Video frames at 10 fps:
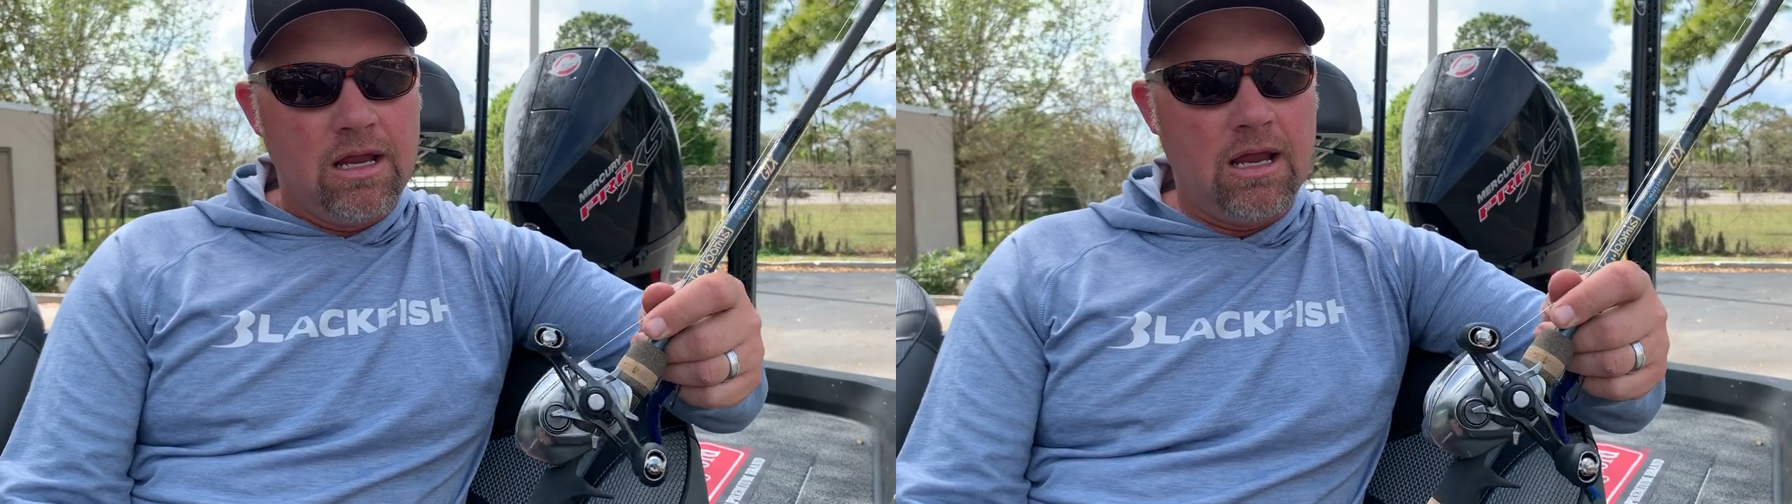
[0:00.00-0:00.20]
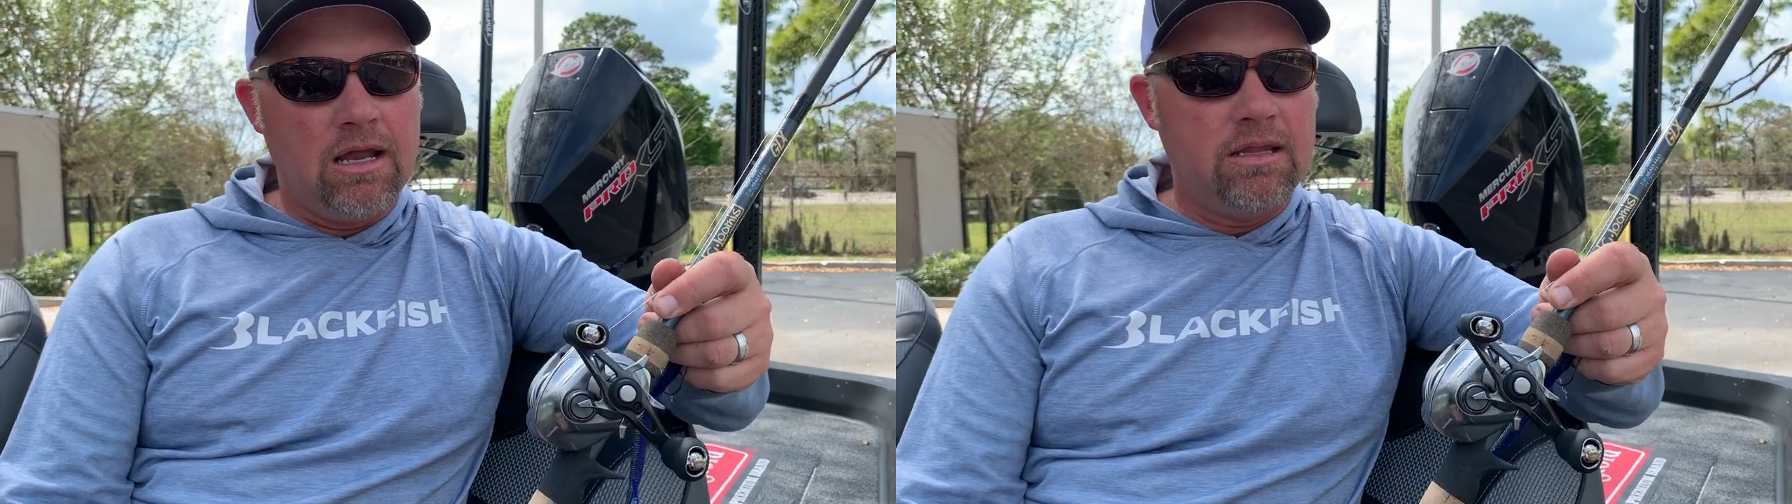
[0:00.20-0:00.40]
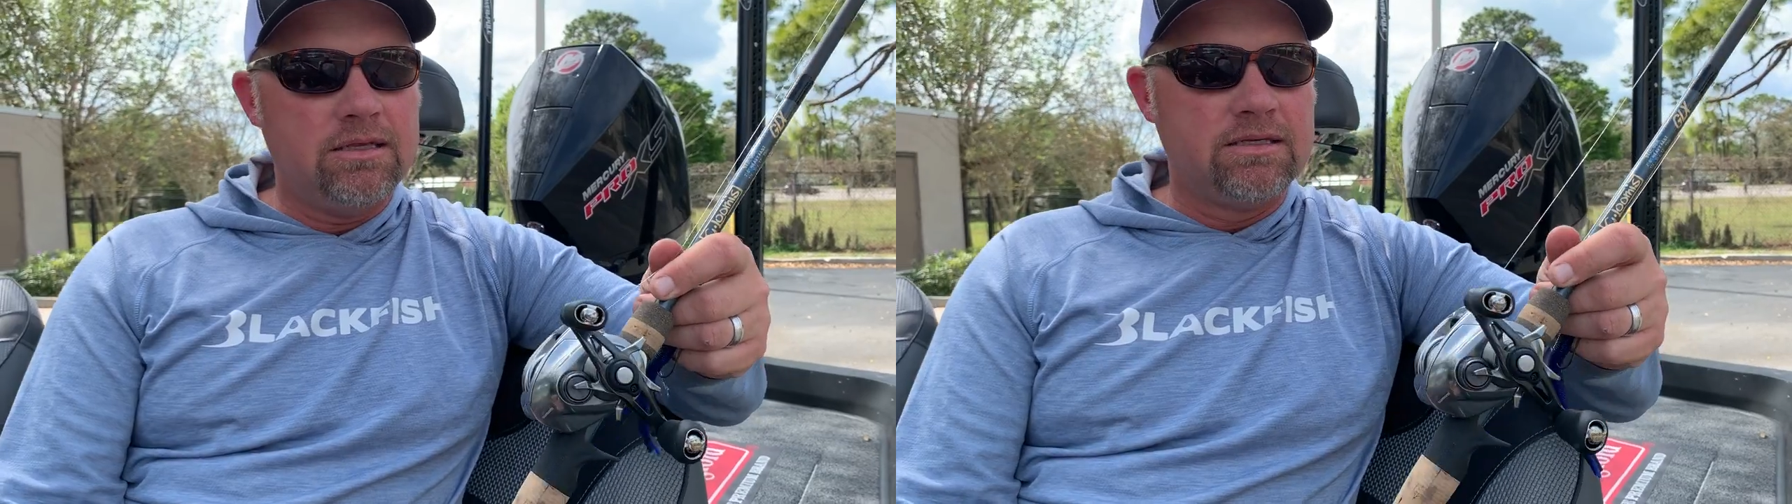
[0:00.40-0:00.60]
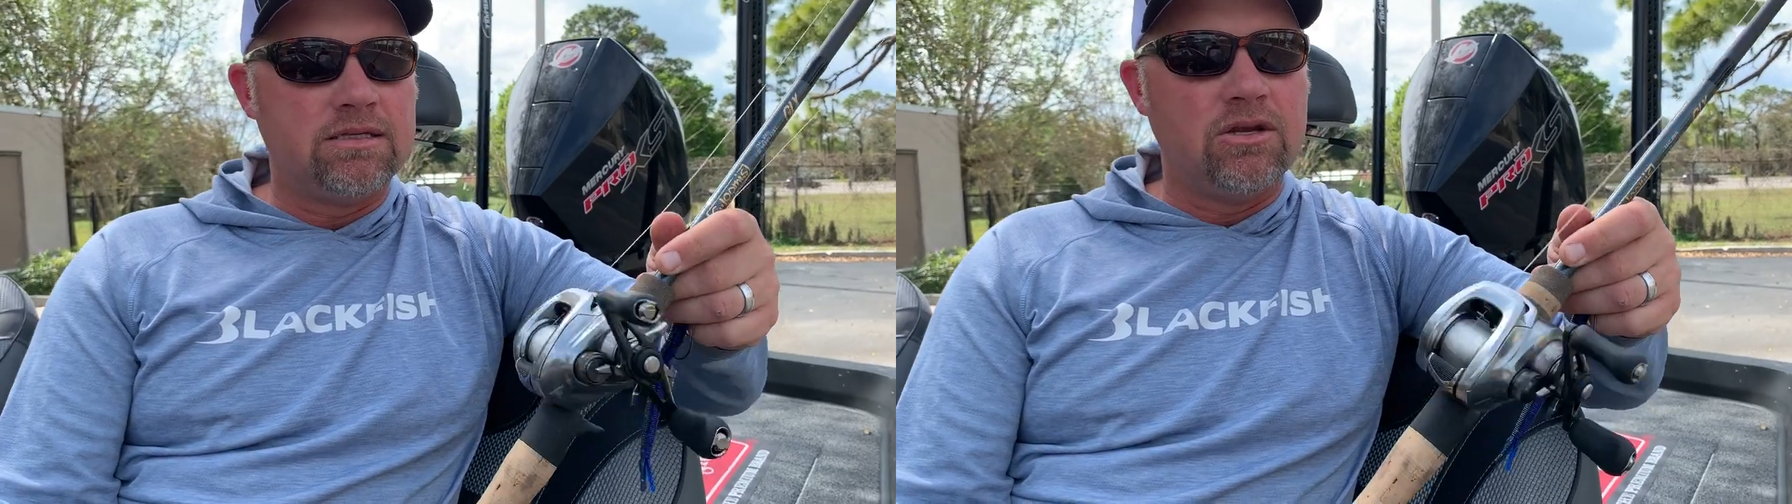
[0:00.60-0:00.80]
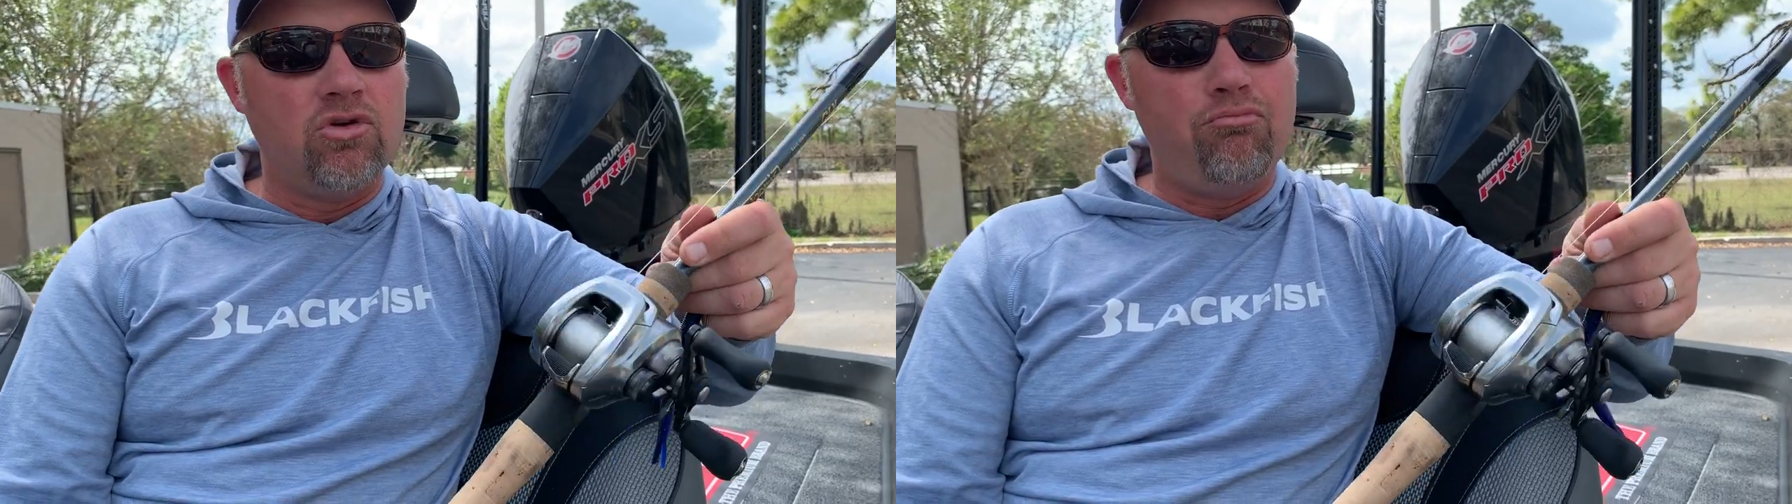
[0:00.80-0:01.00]
And this
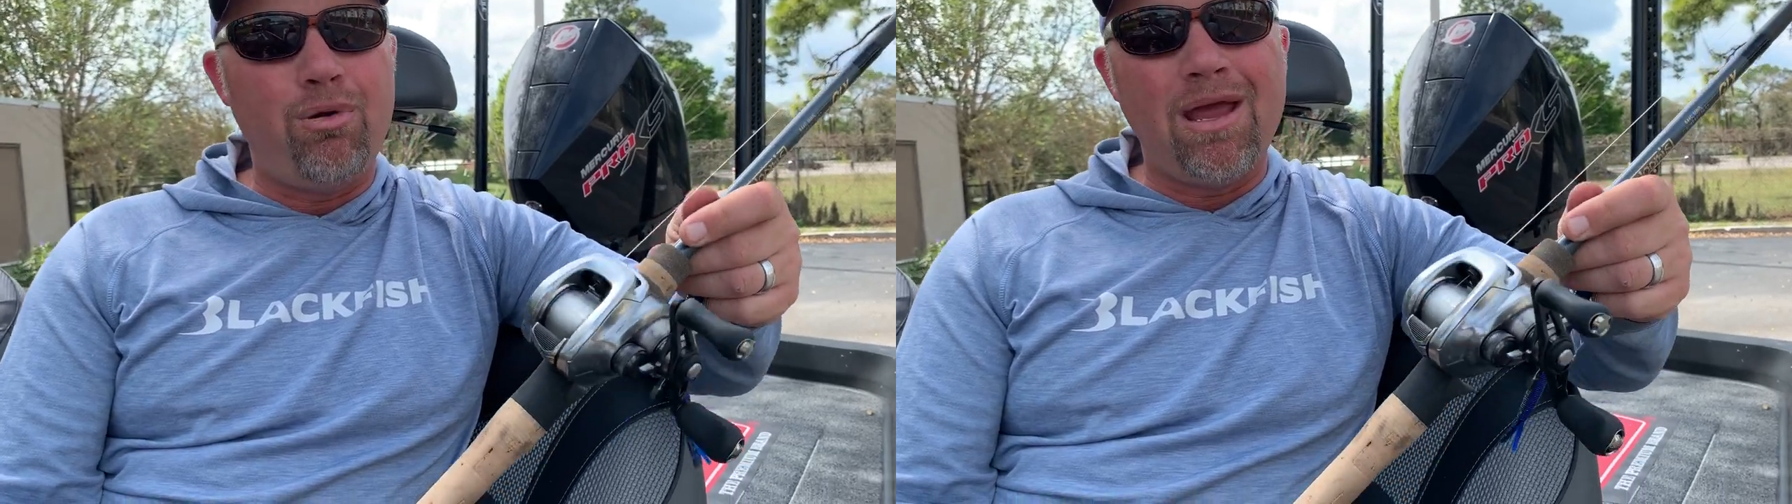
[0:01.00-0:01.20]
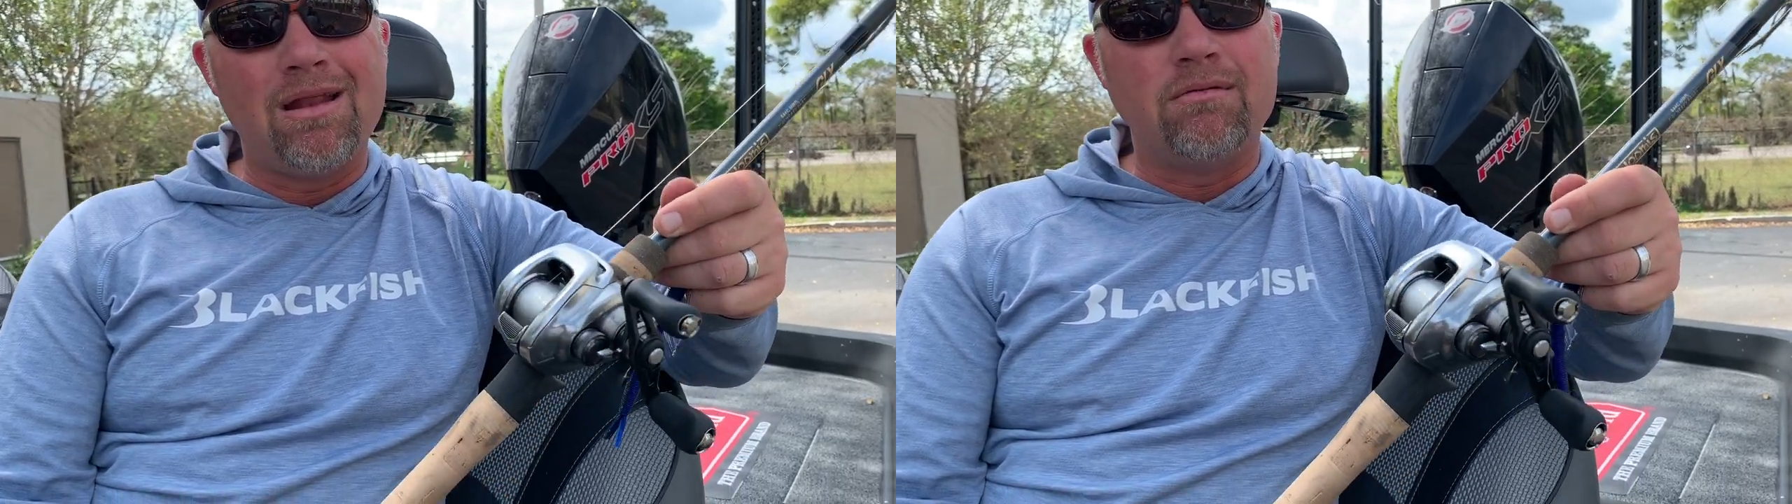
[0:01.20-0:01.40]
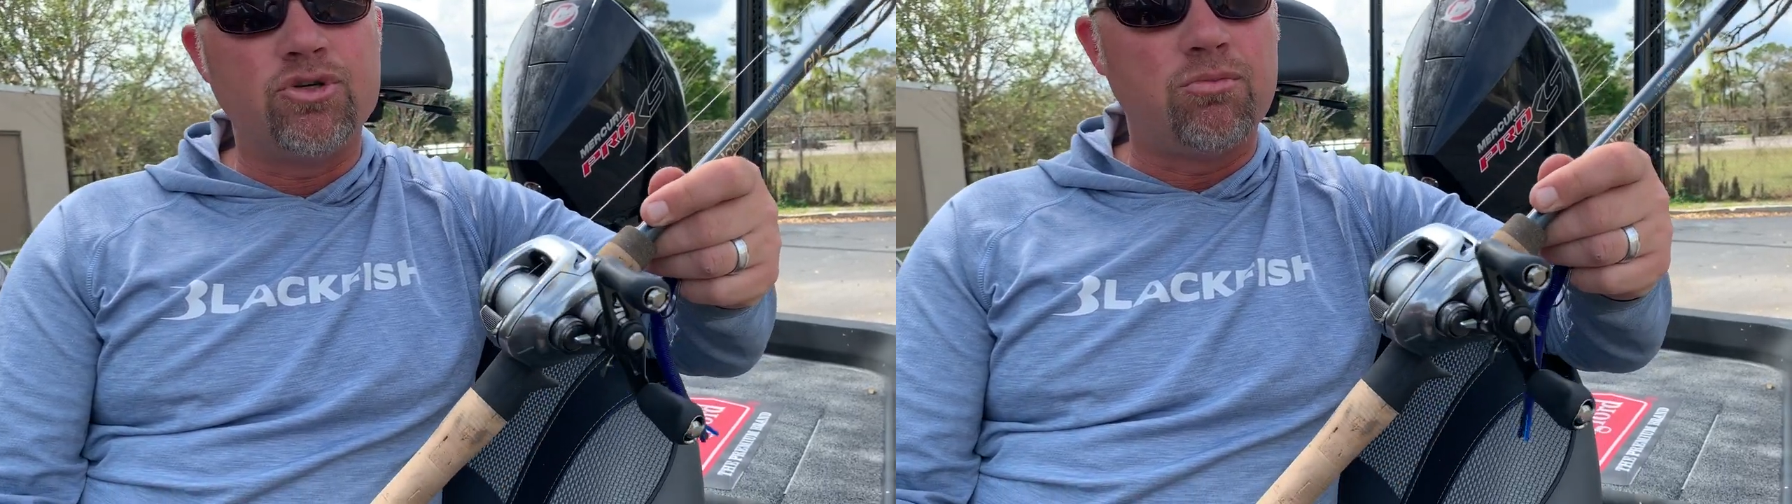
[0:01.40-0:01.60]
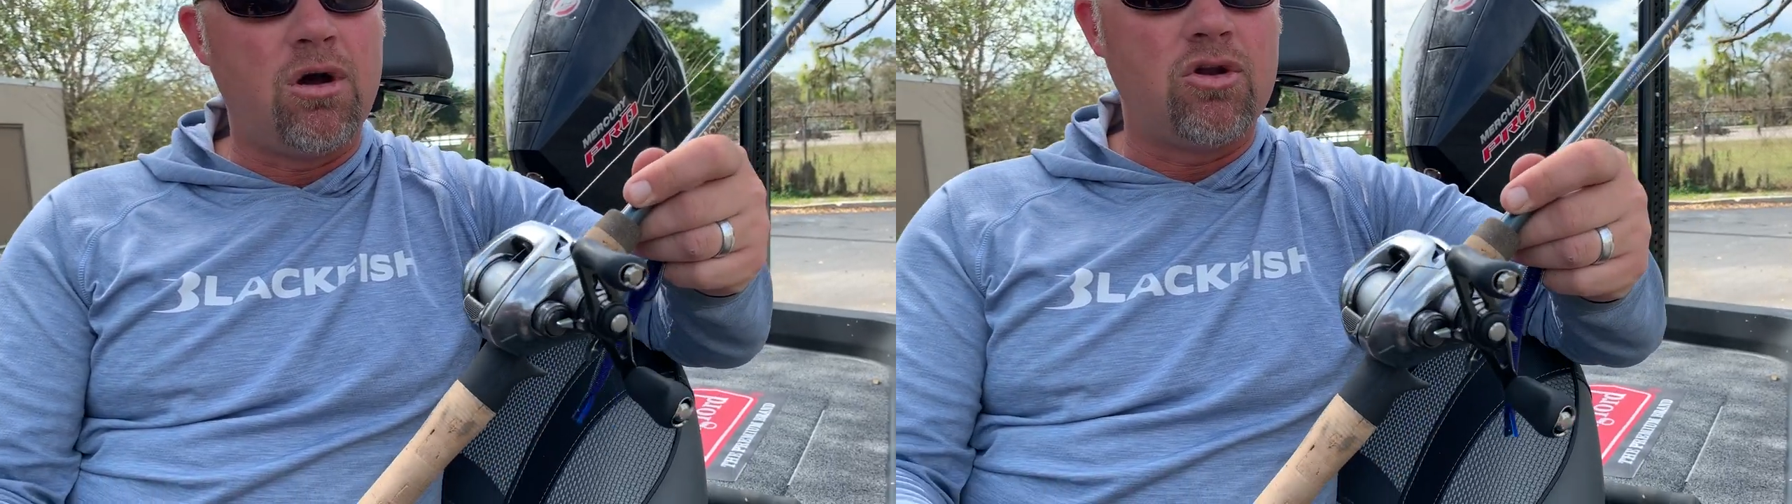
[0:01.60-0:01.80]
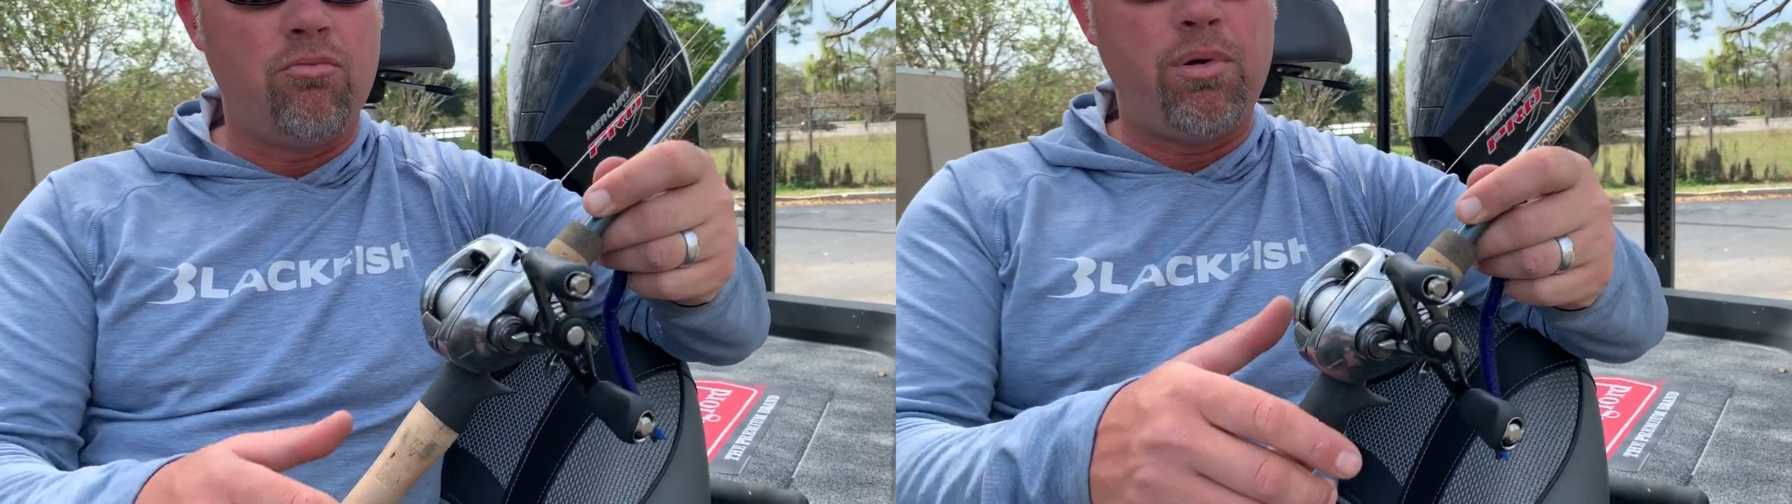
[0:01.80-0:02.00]
is the new Bantam, Shimano